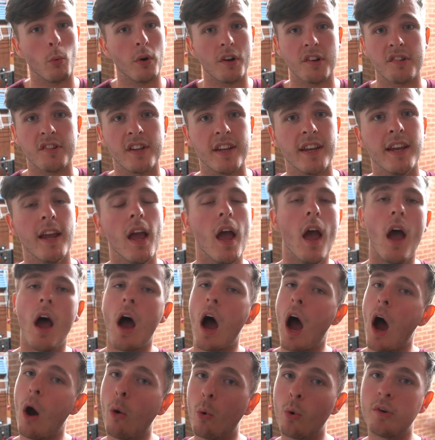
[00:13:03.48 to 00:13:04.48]
want to see?
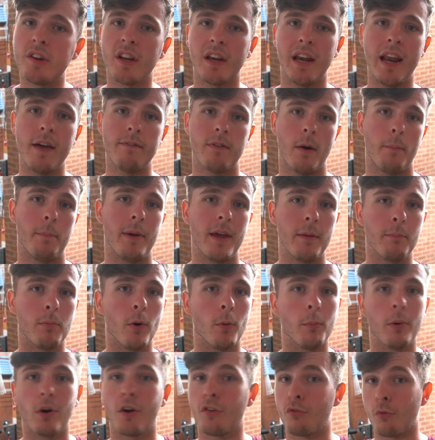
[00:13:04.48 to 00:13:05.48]
I will deliver,
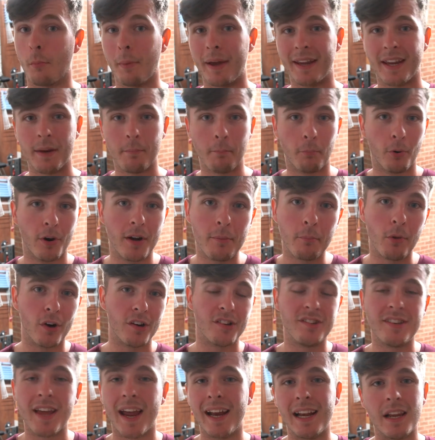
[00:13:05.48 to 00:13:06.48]
people, because we're making pretty
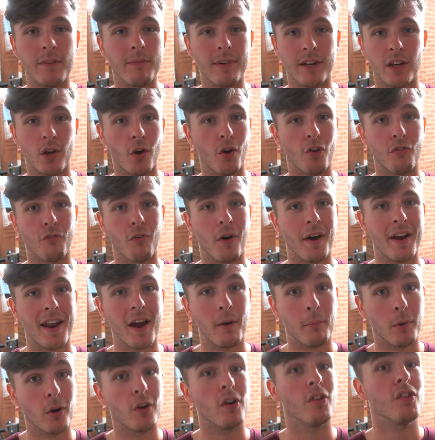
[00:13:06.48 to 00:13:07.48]
much daily videos right
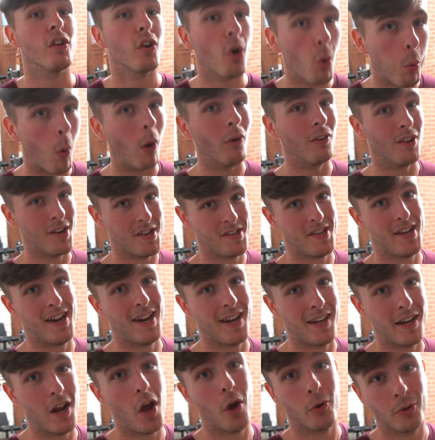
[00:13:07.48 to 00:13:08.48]
now because of
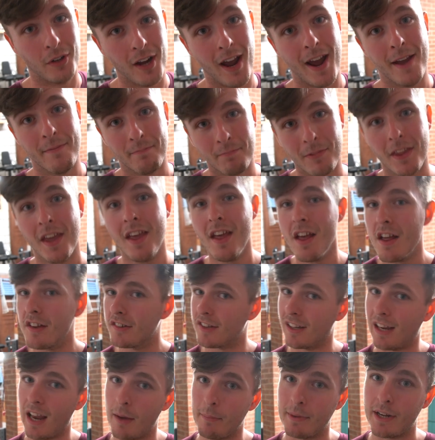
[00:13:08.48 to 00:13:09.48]
quarantine, okay?
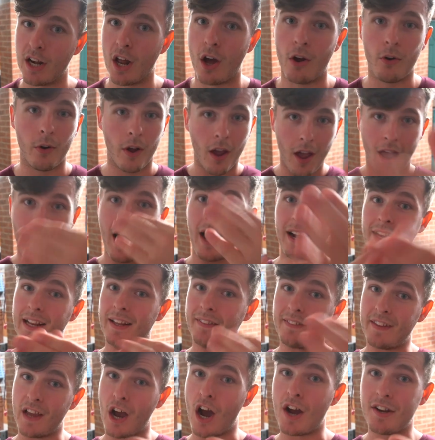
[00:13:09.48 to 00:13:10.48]
So let me know. I
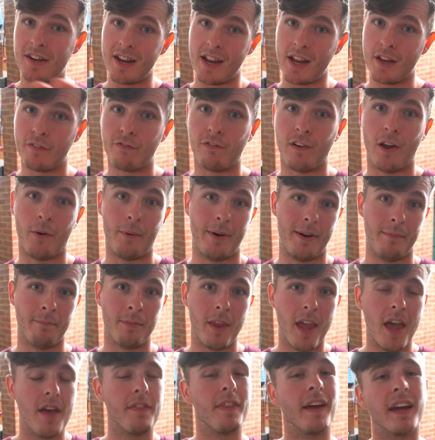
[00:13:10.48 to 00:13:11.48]
need the ideas flowing.
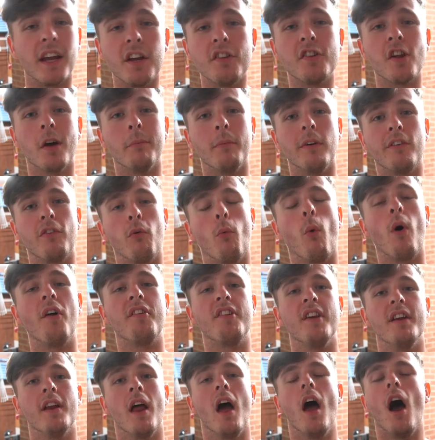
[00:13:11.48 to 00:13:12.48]
Thank you so much for
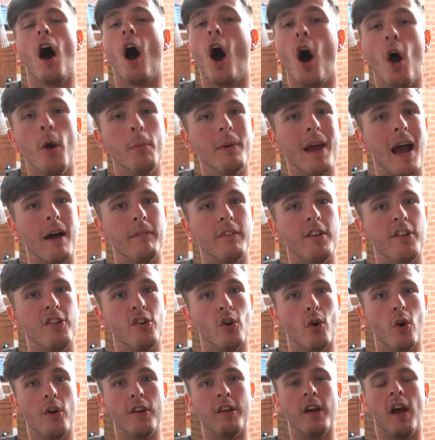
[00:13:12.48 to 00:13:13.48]
watching. I hope you have
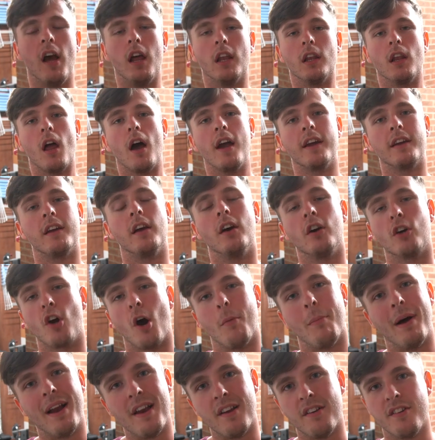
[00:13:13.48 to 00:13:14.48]
enjoyed. Like,
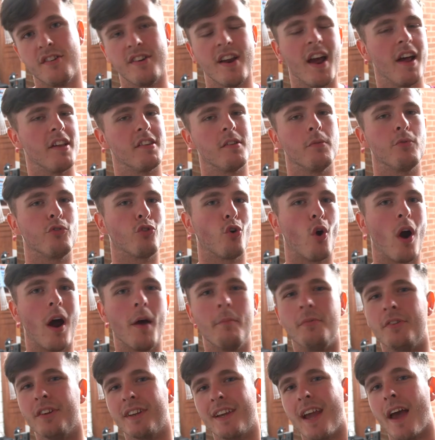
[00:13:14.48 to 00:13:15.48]
comment, share,
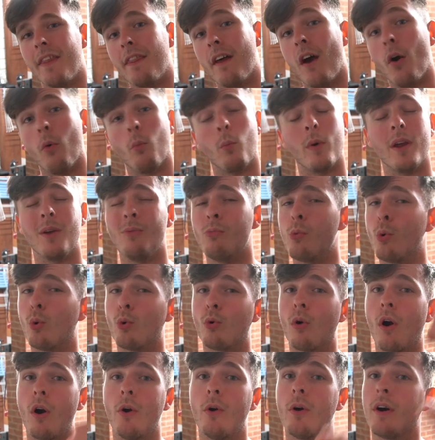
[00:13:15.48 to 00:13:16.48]
subscribe. Together we will
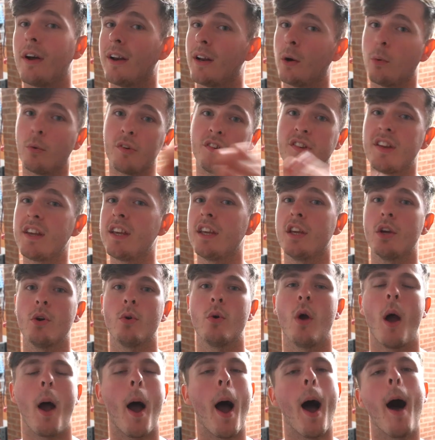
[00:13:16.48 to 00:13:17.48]
grow, and I will see
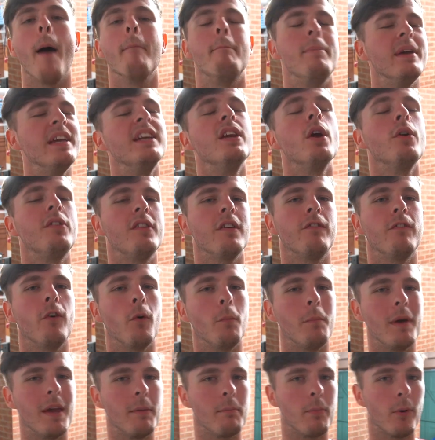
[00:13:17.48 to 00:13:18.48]
you, beautiful
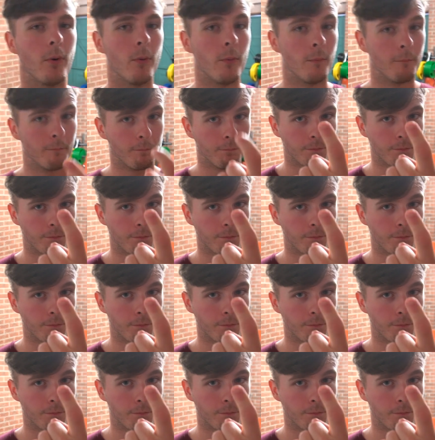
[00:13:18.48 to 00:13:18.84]
people,